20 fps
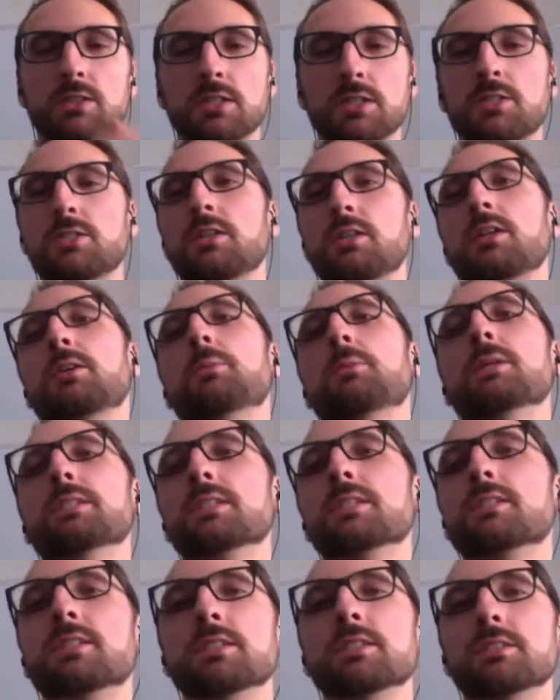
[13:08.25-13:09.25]

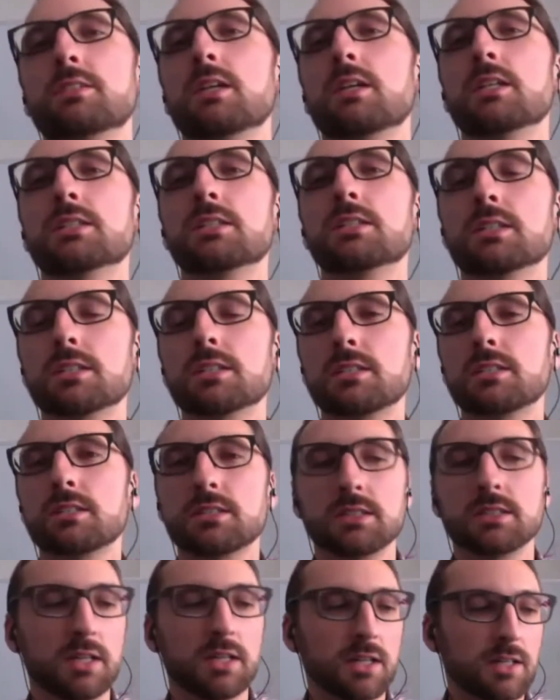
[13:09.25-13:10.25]
let's talk about the sales
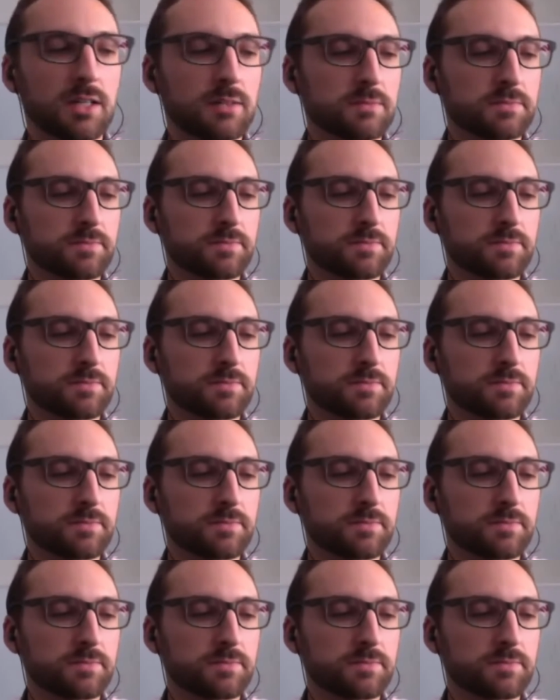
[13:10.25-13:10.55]
context.